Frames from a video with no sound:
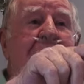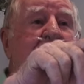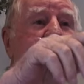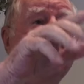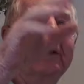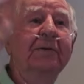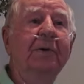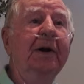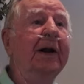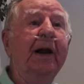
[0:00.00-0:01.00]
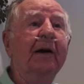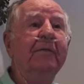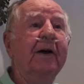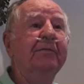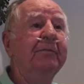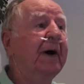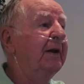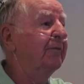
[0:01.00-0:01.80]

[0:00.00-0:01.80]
because we didn't have enough money